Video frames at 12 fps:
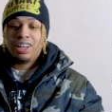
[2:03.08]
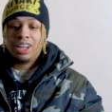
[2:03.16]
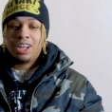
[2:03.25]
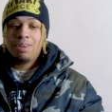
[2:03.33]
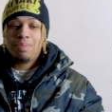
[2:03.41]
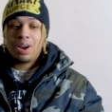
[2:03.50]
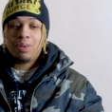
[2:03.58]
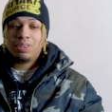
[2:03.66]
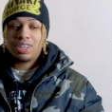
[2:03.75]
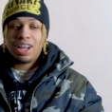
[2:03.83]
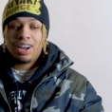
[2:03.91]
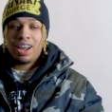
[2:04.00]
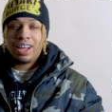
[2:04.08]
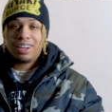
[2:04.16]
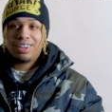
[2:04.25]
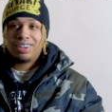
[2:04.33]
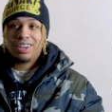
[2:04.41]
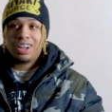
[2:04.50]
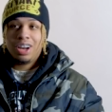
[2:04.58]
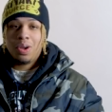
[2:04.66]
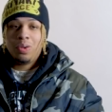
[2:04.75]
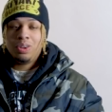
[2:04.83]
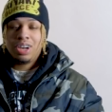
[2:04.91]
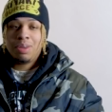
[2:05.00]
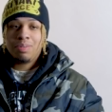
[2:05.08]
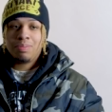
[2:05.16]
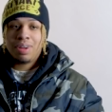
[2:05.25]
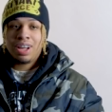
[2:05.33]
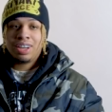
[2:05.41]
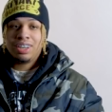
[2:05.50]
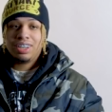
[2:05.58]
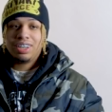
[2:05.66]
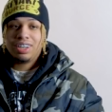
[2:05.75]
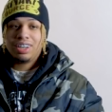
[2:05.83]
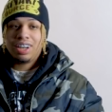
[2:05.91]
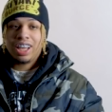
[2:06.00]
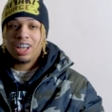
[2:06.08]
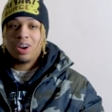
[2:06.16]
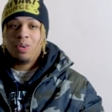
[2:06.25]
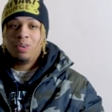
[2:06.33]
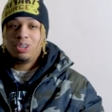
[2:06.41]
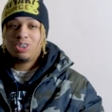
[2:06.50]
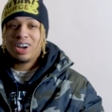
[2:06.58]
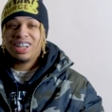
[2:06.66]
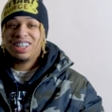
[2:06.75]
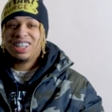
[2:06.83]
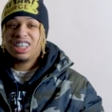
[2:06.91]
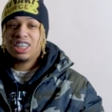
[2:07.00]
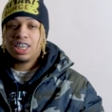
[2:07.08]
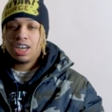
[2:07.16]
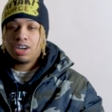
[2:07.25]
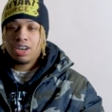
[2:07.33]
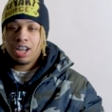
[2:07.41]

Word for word: TheGoodPerry was kind of like an old name of mine, like an old transitionary